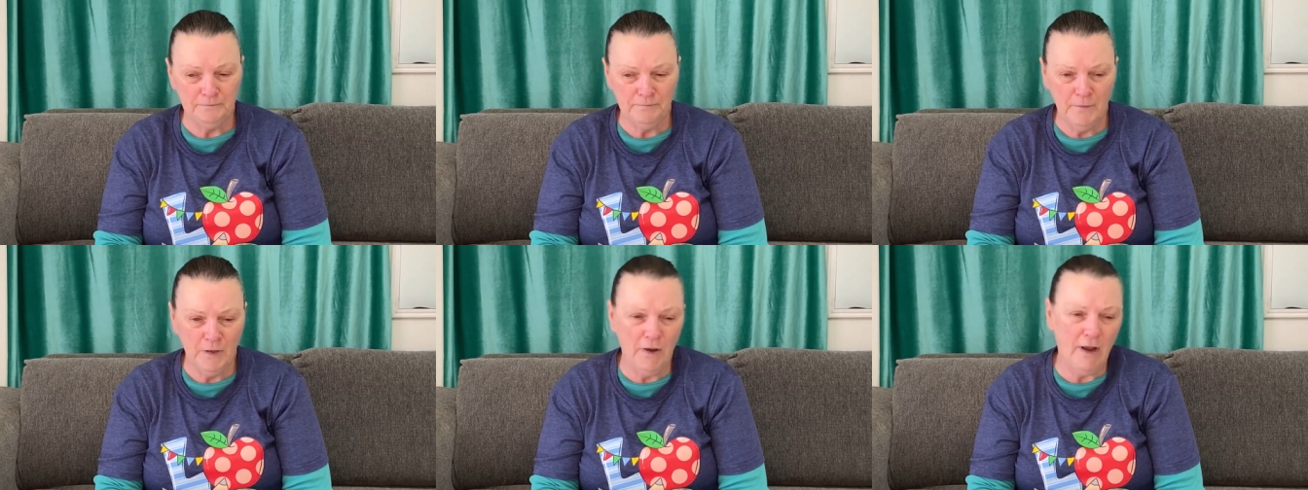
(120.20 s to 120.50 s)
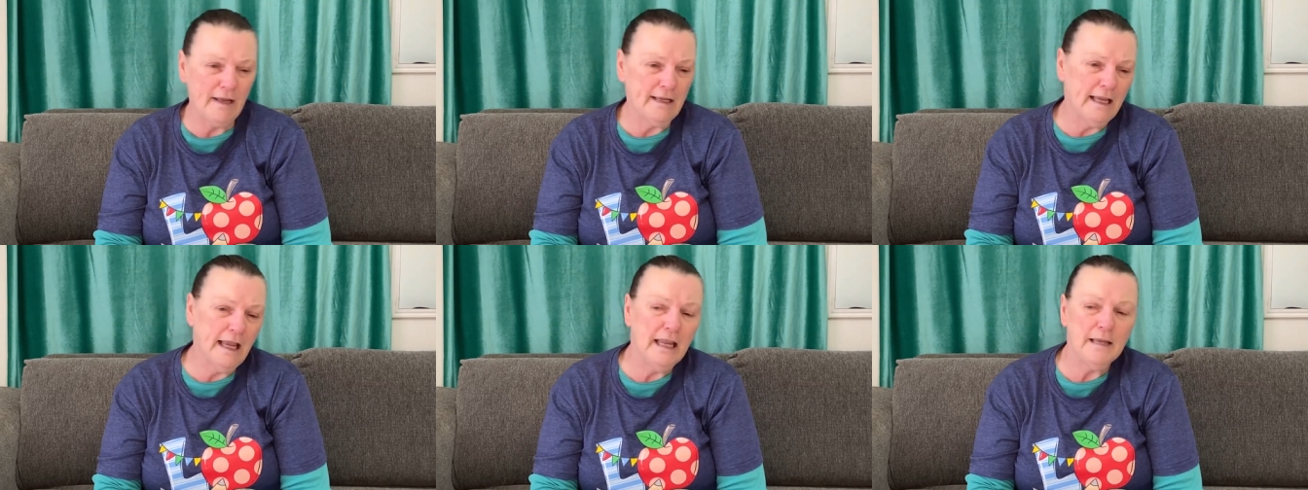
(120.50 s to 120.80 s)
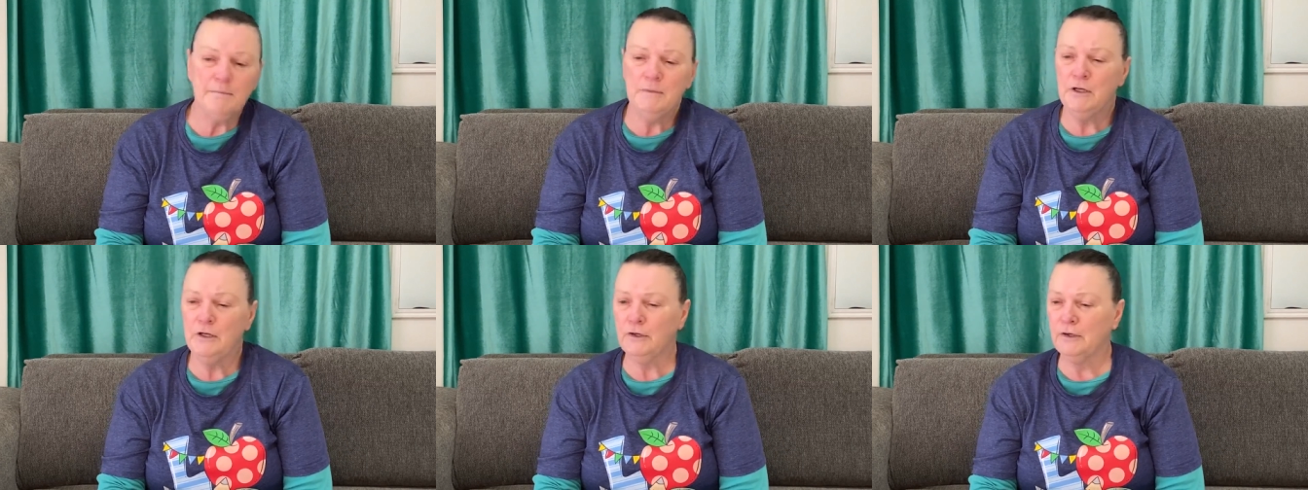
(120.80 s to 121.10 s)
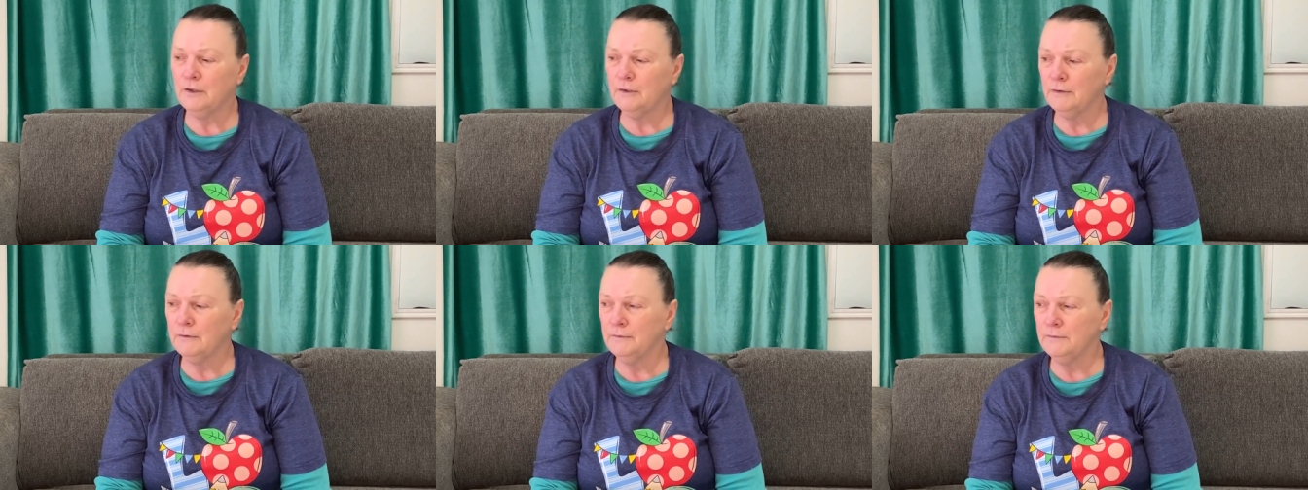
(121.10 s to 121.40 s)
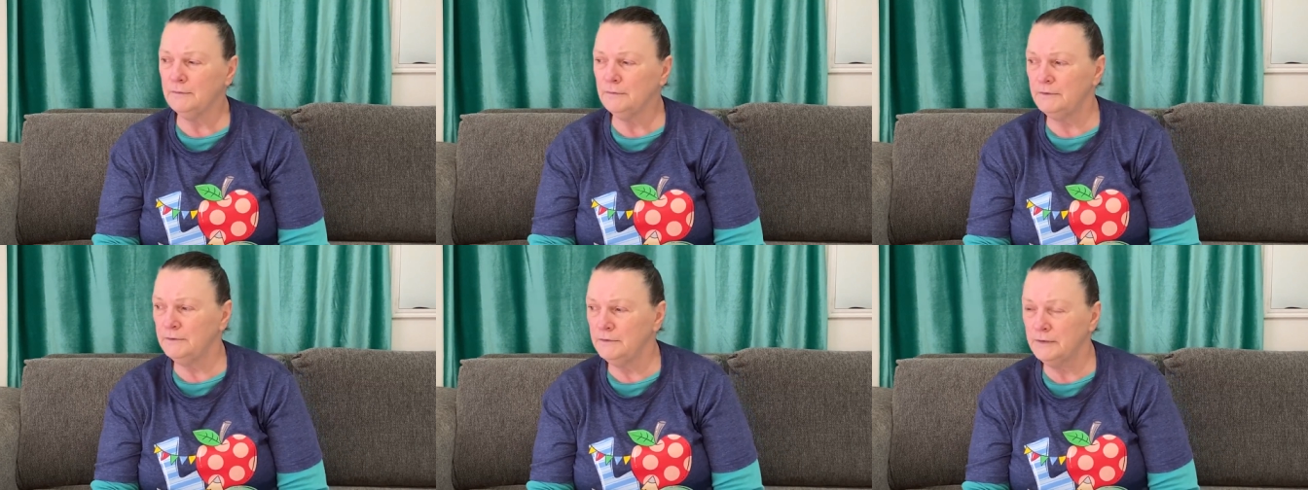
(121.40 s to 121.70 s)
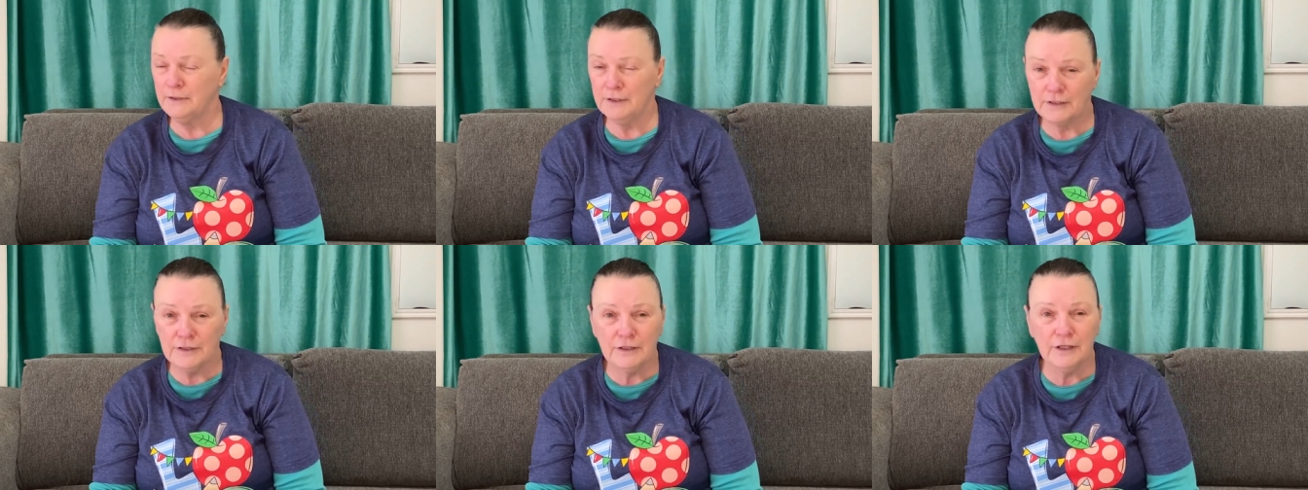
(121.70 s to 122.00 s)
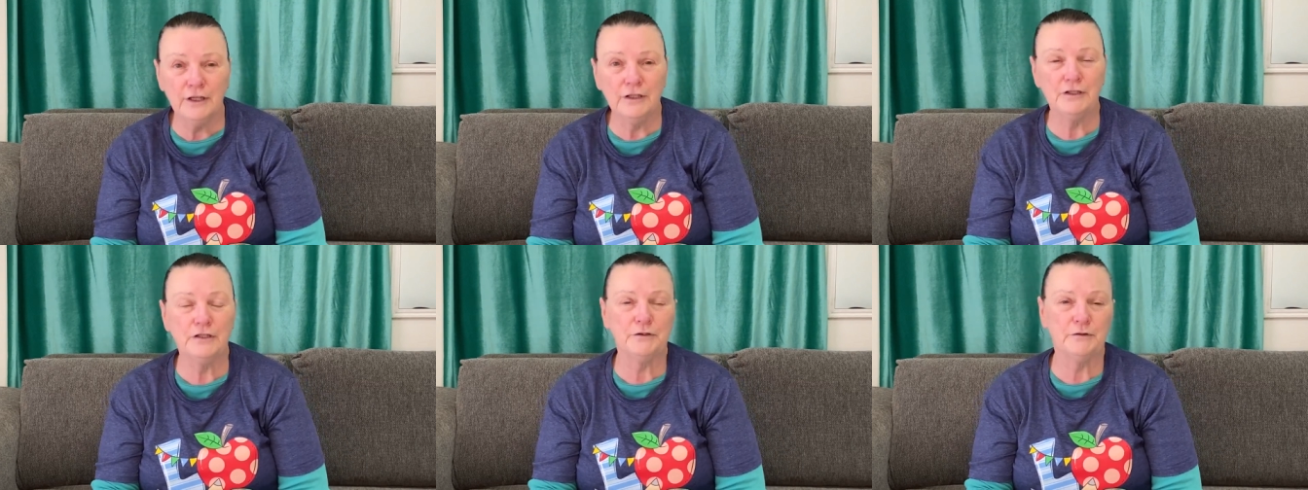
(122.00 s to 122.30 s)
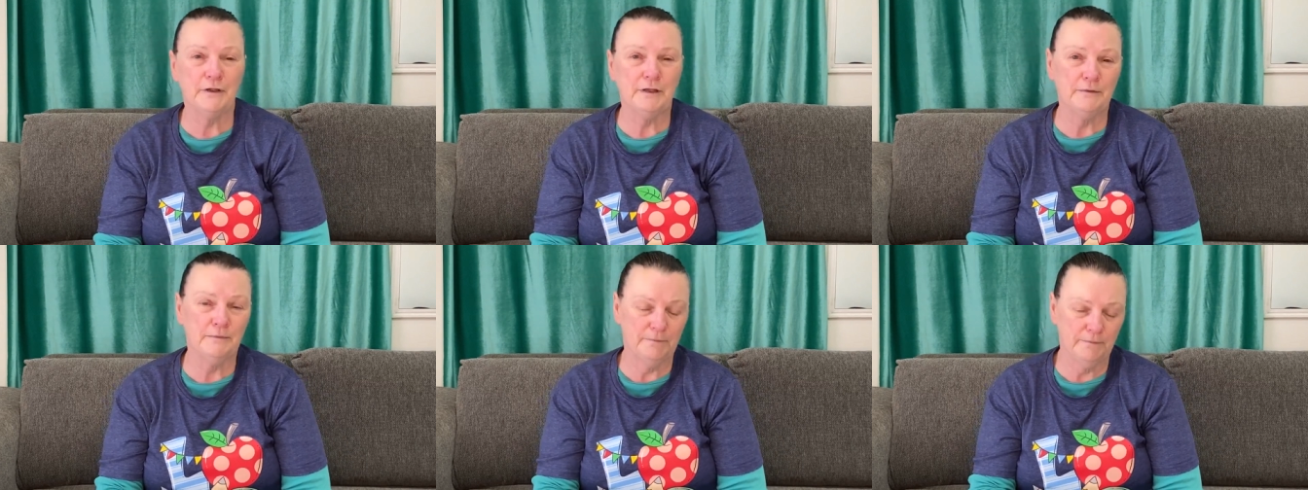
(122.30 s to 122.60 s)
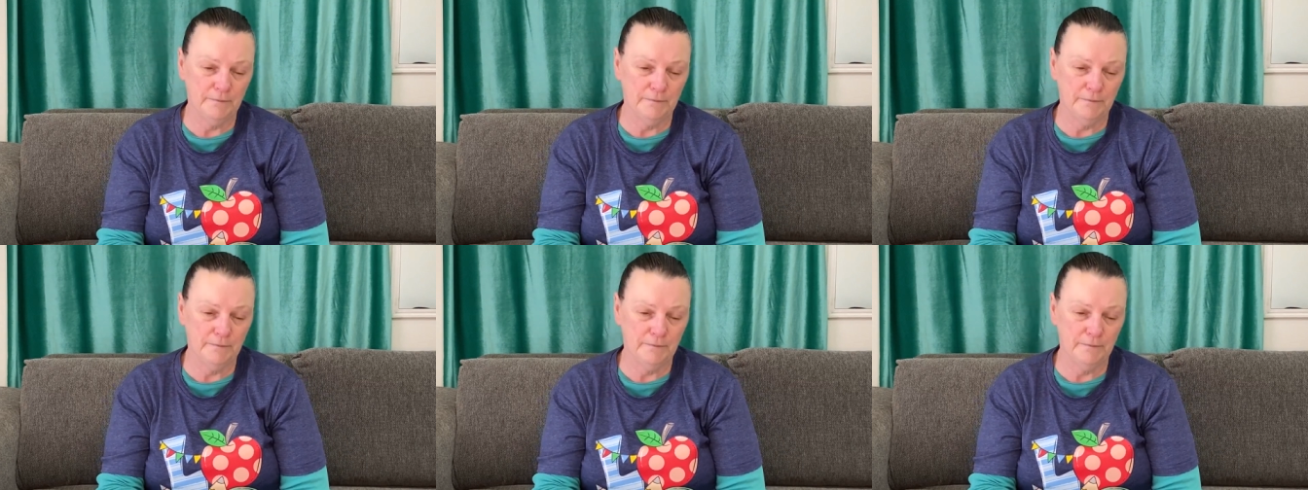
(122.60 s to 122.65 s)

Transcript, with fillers: Now, I came here to this country